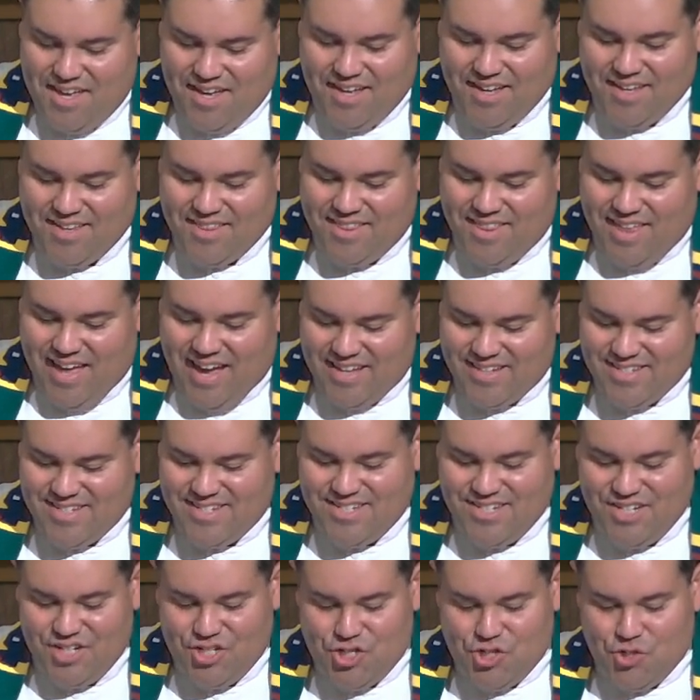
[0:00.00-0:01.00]
in that
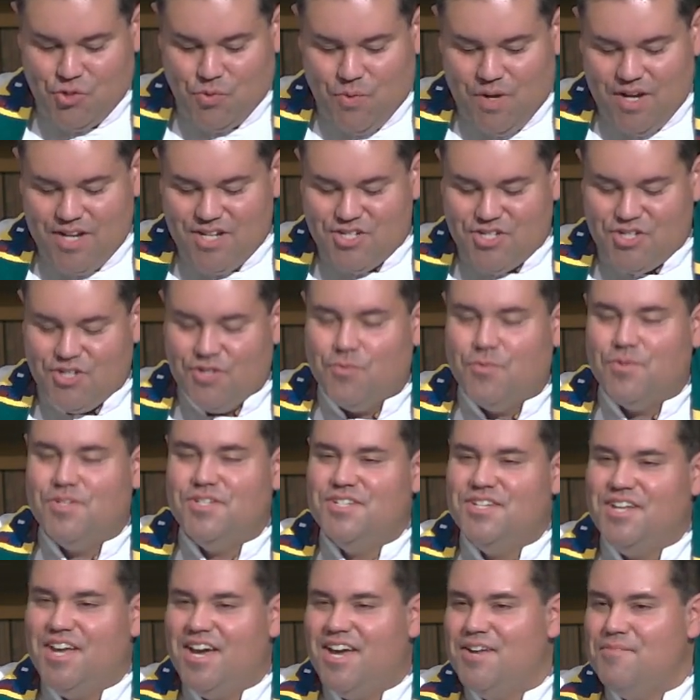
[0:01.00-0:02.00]
situation was
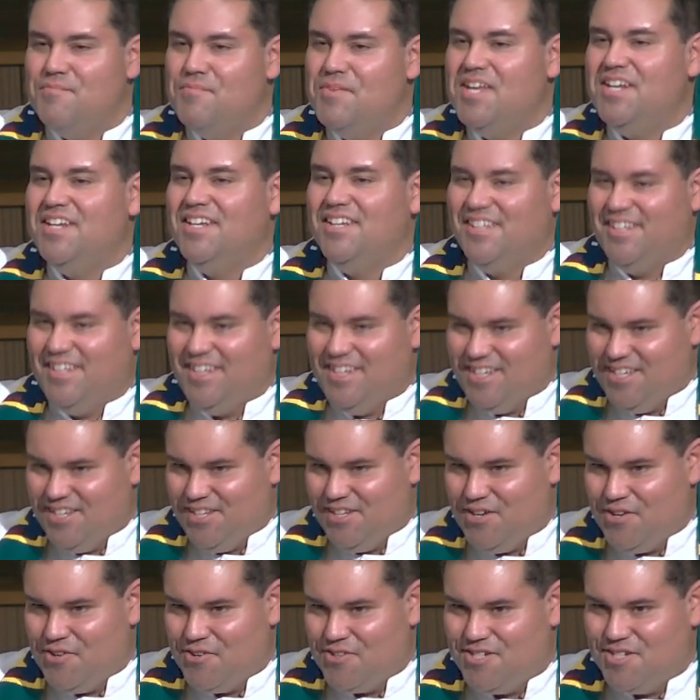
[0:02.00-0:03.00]
not immediately
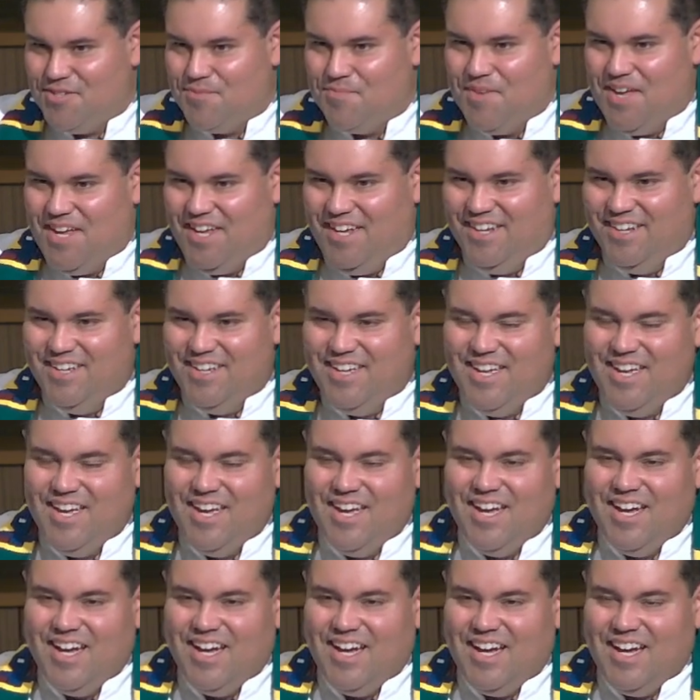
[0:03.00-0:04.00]
clear to me
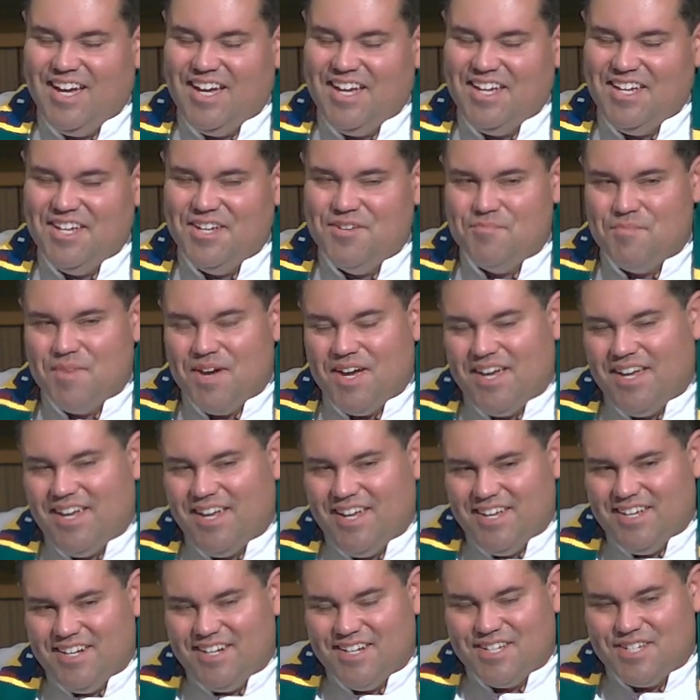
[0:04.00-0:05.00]
uh, in my
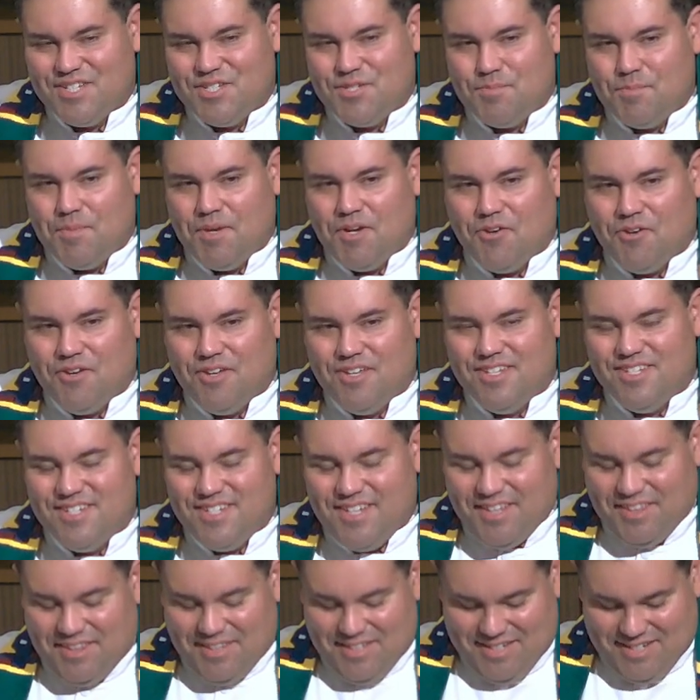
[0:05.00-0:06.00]
inexperience
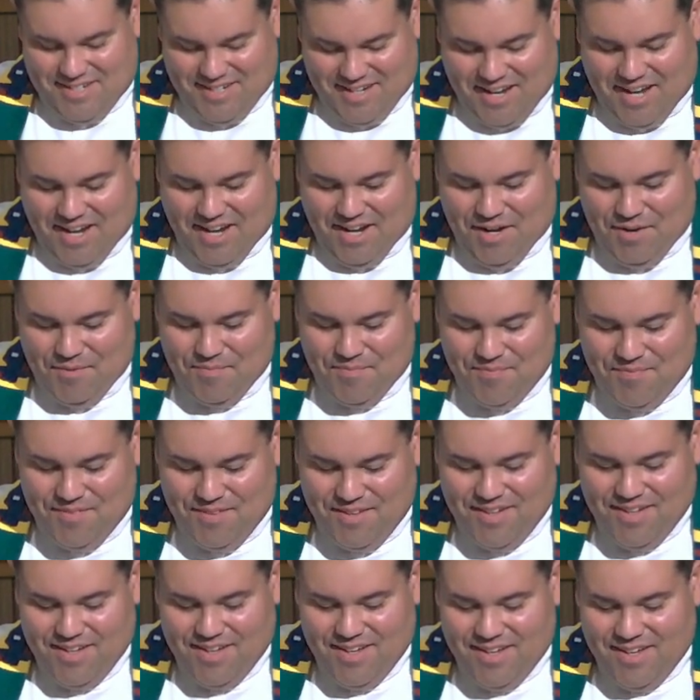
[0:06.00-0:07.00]
at the time.
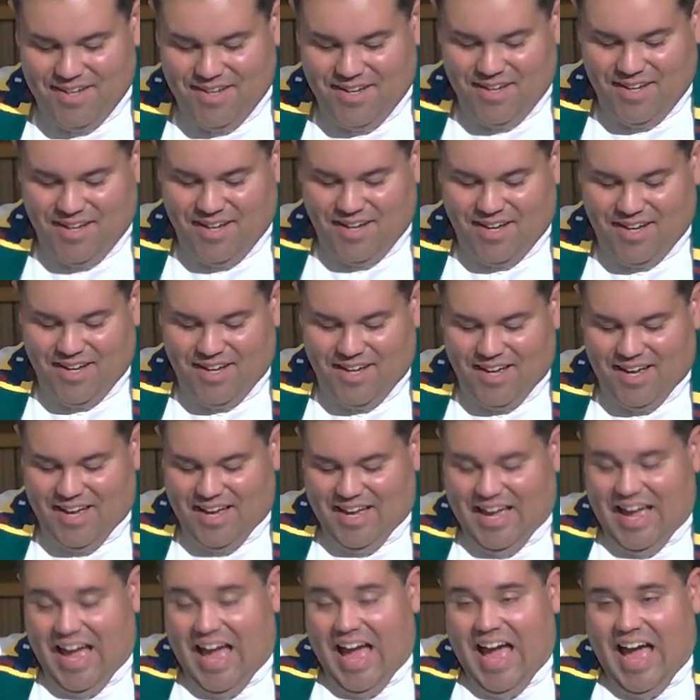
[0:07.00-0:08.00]
Uh,
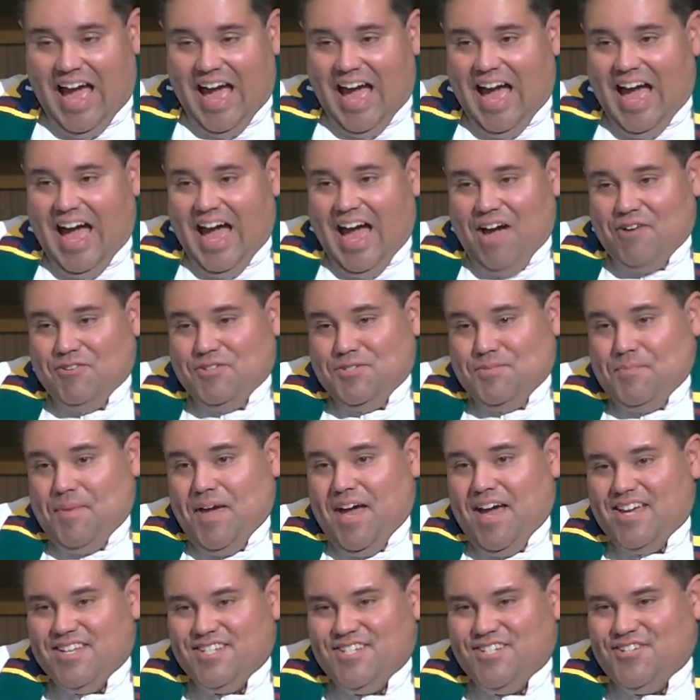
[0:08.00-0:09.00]
I was a
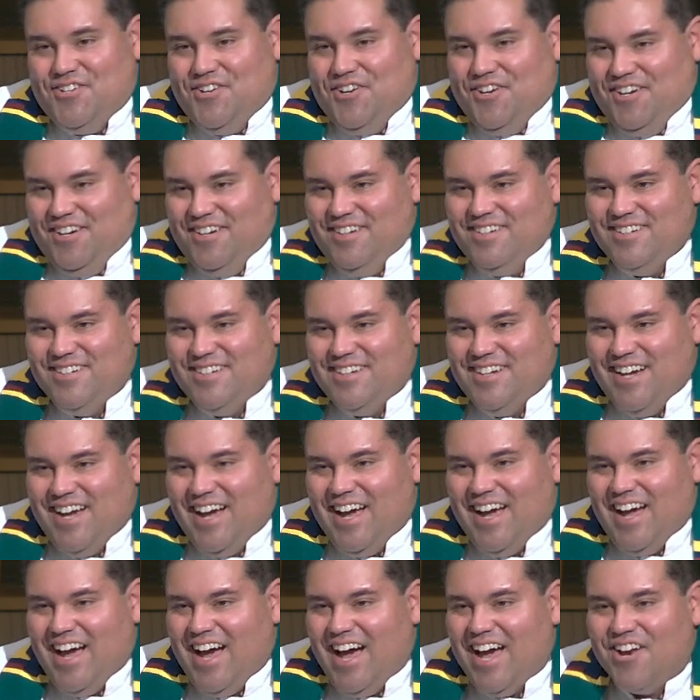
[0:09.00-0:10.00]
pastor
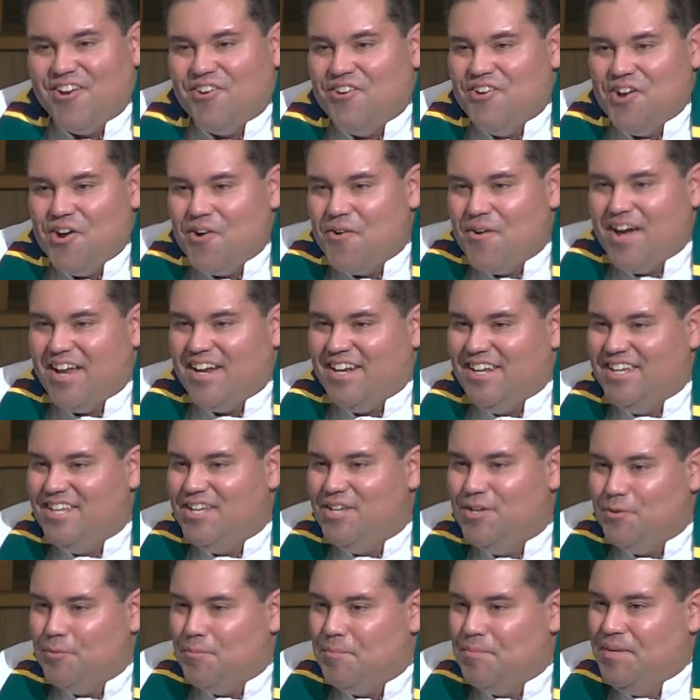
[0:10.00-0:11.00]
I don't know how to
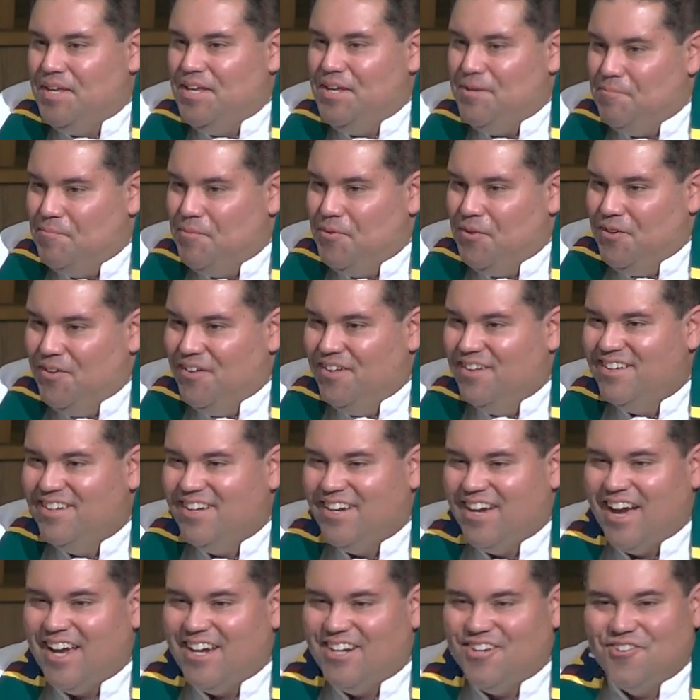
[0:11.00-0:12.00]
heal people.
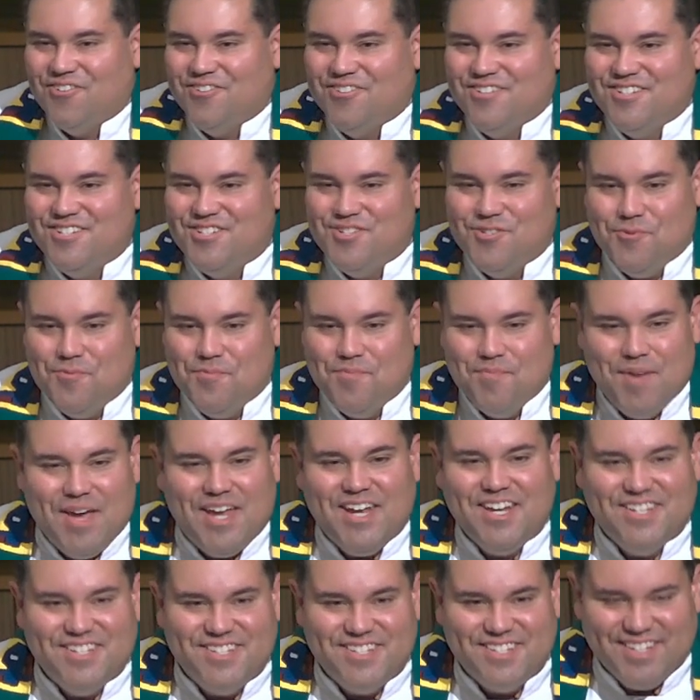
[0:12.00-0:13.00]
I don't do
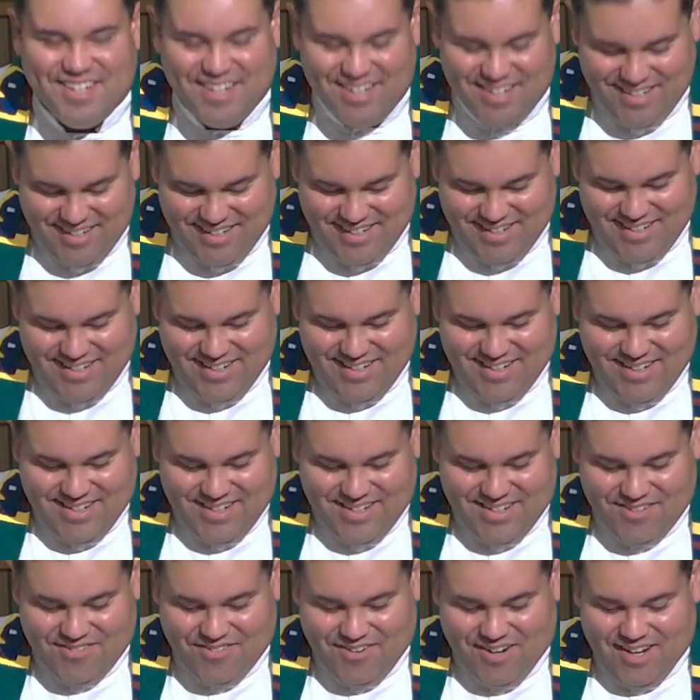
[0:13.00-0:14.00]
medicine,
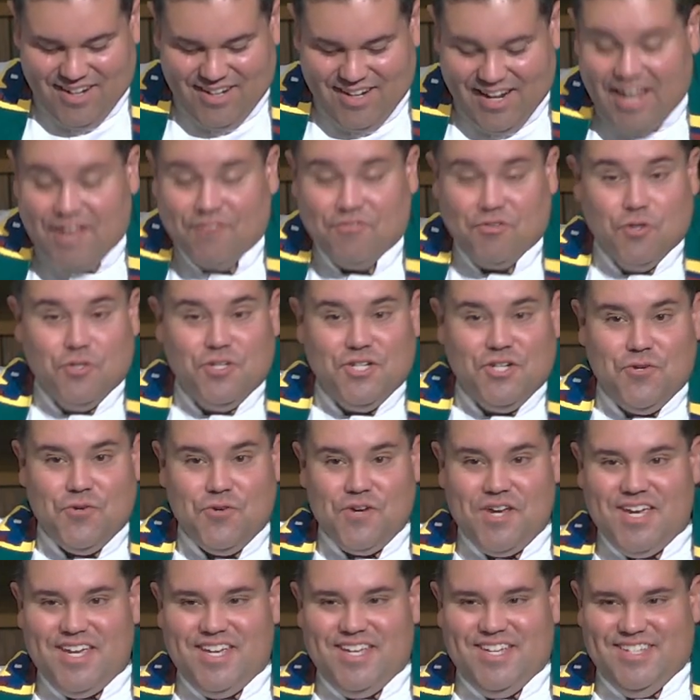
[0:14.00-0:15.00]
right? I have no
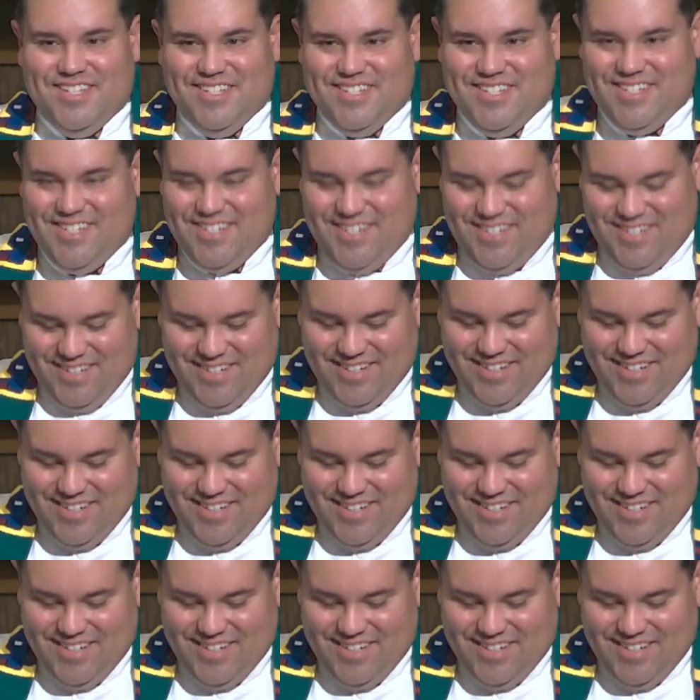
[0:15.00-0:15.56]
degrees.